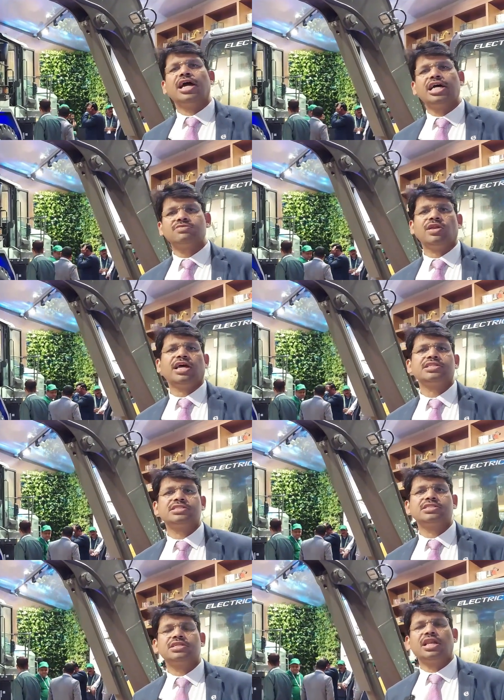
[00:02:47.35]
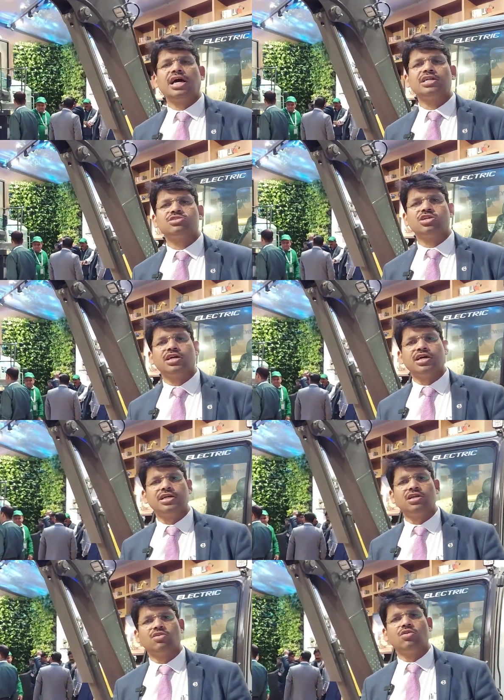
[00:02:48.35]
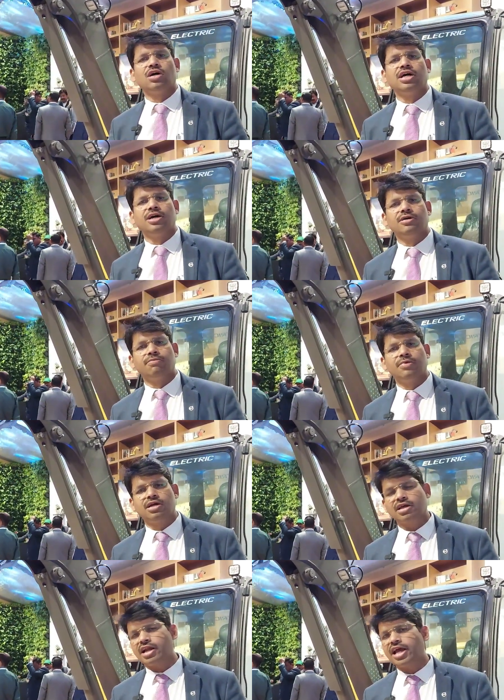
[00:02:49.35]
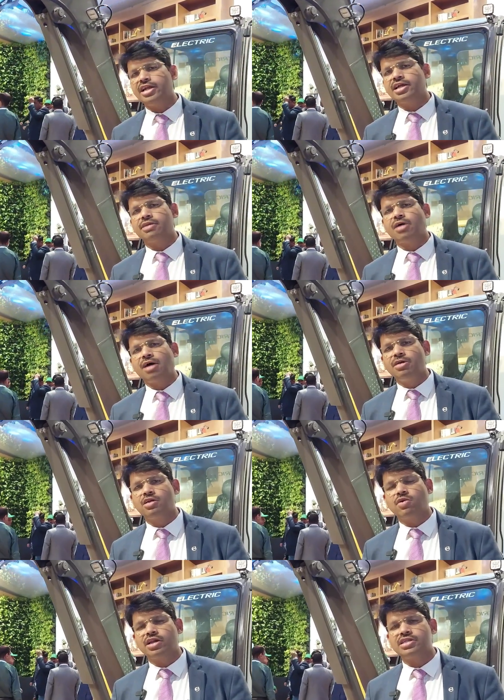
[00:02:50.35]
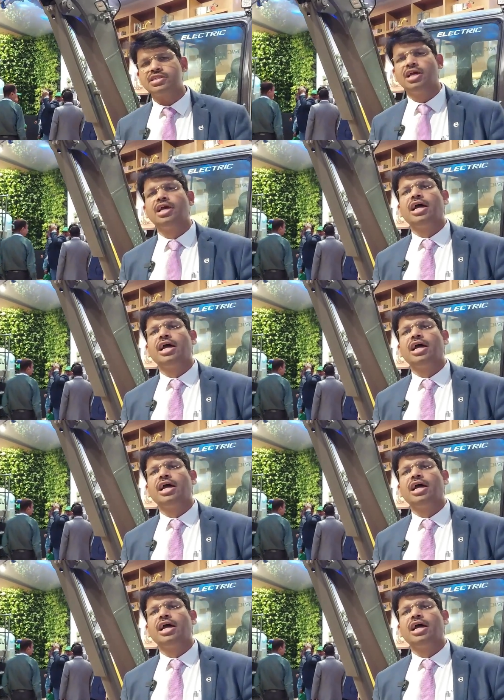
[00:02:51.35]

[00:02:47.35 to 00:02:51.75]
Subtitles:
as well as large, granite and marble quarries,